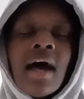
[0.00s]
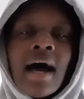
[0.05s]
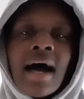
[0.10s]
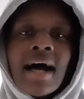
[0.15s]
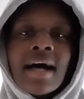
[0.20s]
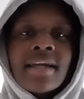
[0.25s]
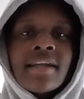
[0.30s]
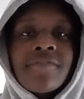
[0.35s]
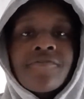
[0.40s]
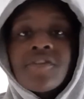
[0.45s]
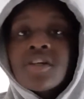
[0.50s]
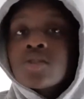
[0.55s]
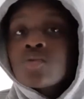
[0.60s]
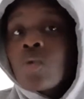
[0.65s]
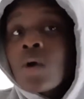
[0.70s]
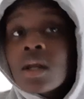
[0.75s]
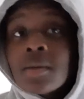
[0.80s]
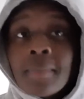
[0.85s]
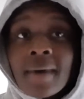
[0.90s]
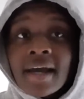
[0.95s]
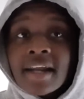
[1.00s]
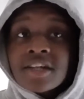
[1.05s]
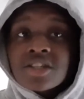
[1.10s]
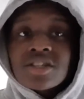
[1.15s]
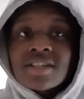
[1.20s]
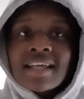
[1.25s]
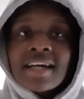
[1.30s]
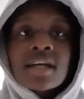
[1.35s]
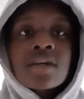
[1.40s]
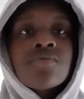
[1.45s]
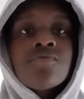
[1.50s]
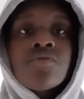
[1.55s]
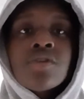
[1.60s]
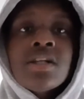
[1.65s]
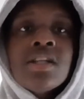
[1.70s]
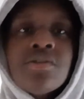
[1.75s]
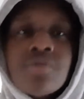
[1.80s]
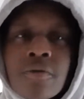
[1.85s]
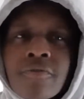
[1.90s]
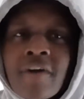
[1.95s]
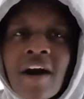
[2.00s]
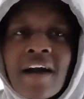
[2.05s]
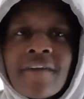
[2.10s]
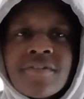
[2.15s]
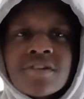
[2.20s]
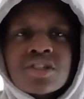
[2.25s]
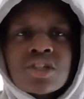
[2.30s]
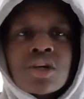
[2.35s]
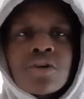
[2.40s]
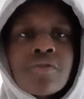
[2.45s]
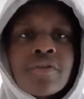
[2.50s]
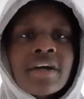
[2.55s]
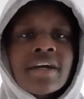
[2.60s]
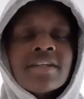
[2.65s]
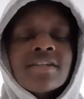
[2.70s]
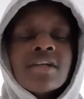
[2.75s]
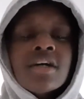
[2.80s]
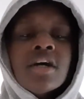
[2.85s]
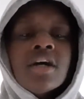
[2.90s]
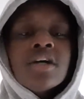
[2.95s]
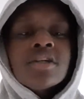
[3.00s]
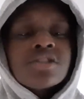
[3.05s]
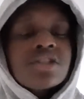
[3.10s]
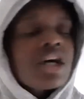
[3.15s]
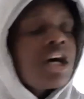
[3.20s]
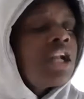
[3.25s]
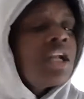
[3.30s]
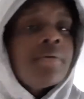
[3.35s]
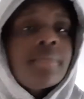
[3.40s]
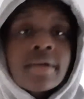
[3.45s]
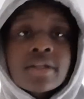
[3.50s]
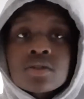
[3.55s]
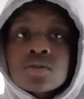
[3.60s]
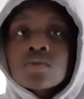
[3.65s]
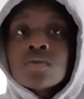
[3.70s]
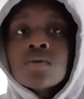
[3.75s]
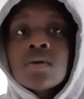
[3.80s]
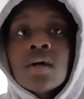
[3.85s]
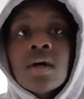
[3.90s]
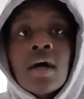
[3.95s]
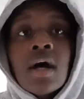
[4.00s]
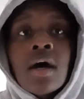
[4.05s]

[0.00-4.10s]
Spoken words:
And if there's one manager that can really revive his career and turn him into